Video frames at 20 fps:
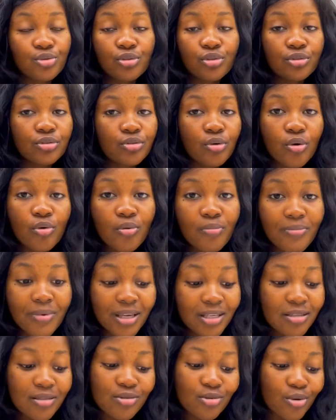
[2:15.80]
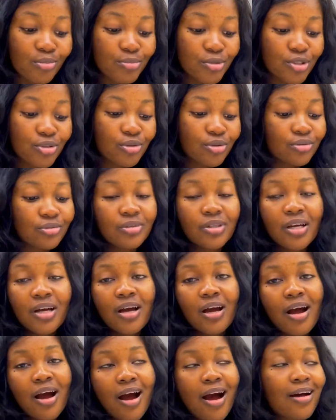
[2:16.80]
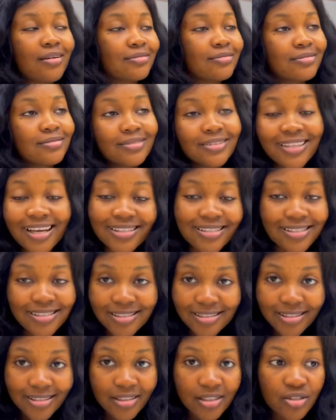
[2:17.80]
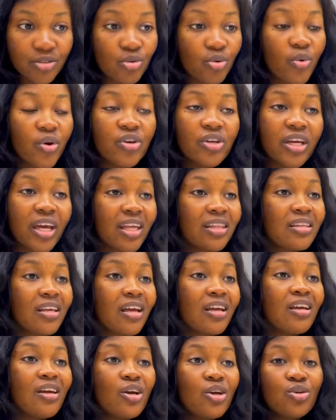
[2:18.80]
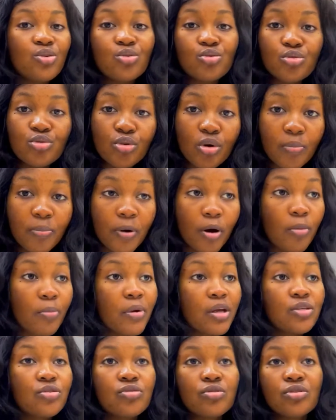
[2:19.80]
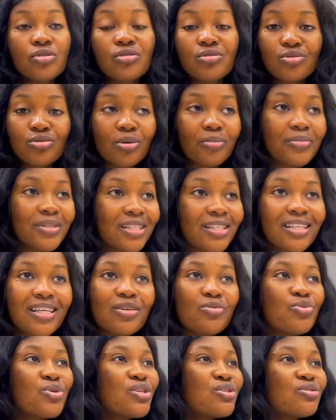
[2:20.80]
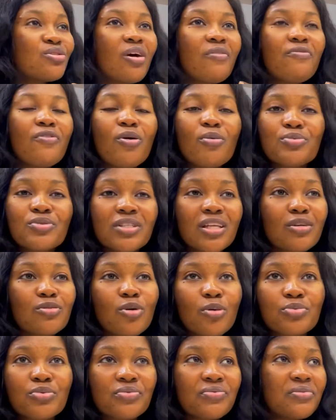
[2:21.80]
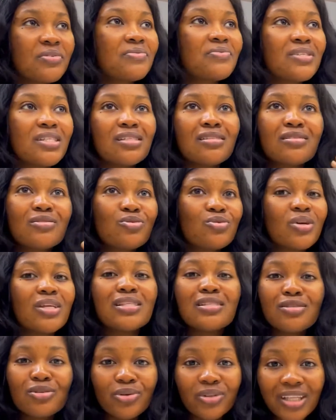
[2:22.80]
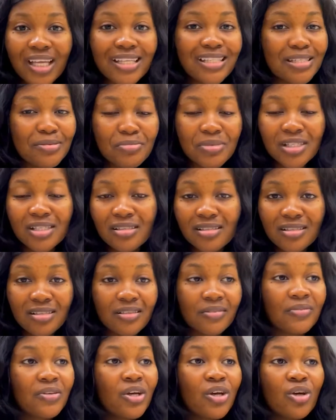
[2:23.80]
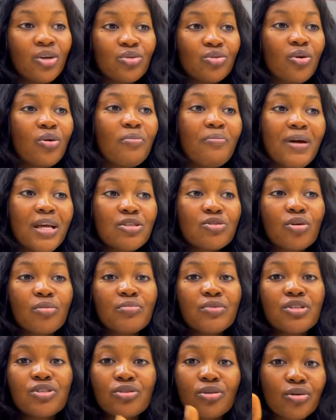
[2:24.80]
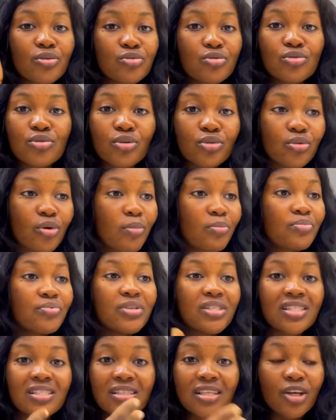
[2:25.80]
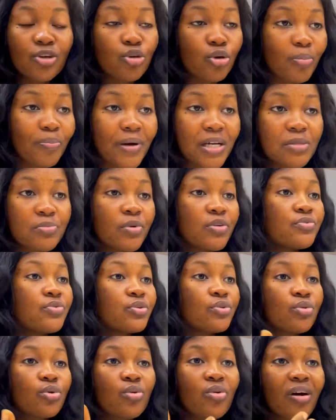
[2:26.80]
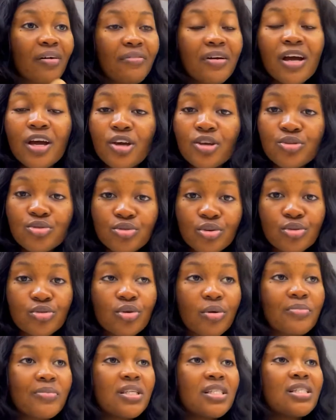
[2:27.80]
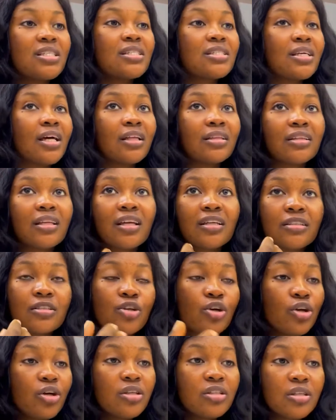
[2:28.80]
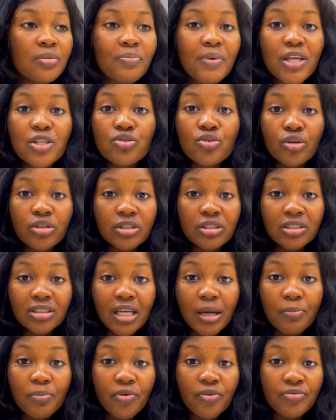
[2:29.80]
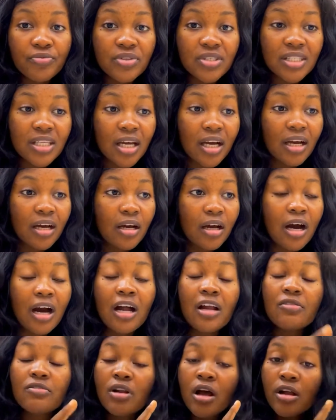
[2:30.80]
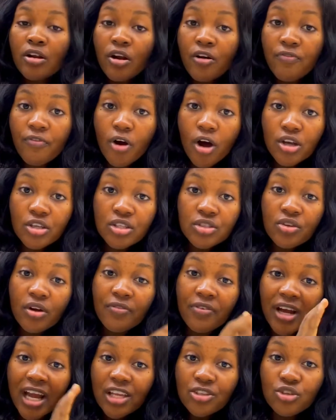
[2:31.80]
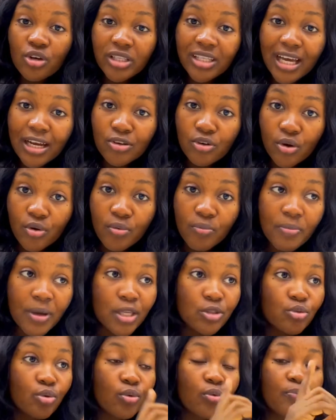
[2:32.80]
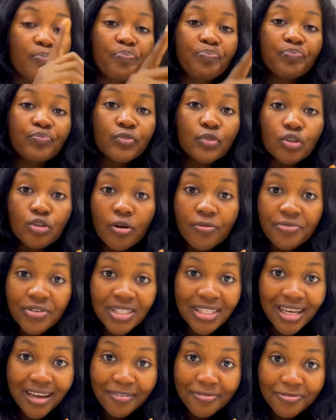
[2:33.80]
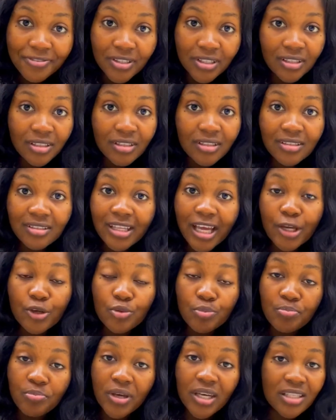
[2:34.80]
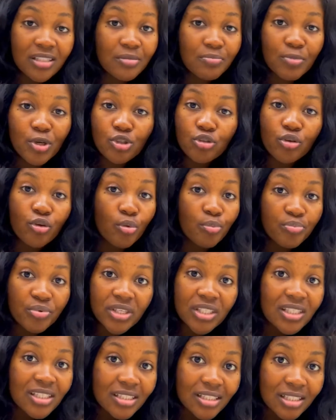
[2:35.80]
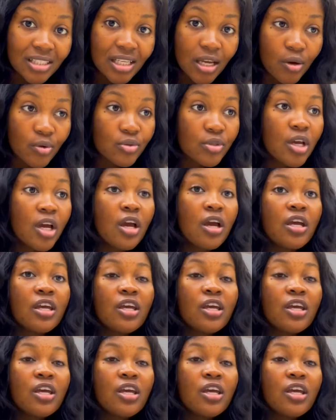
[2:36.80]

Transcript: your document submission, and that is it. So when you get there, you do your biometric, you submit. The thing is, never going to take up to 15, 20 or 30 minutes here. Document submission, do your thumbprinting, take your passport photograph, just submit it, and then depending on the type of visa, and of course don't forget your other document though, your visa fee that you paid, make sure you're printing it out.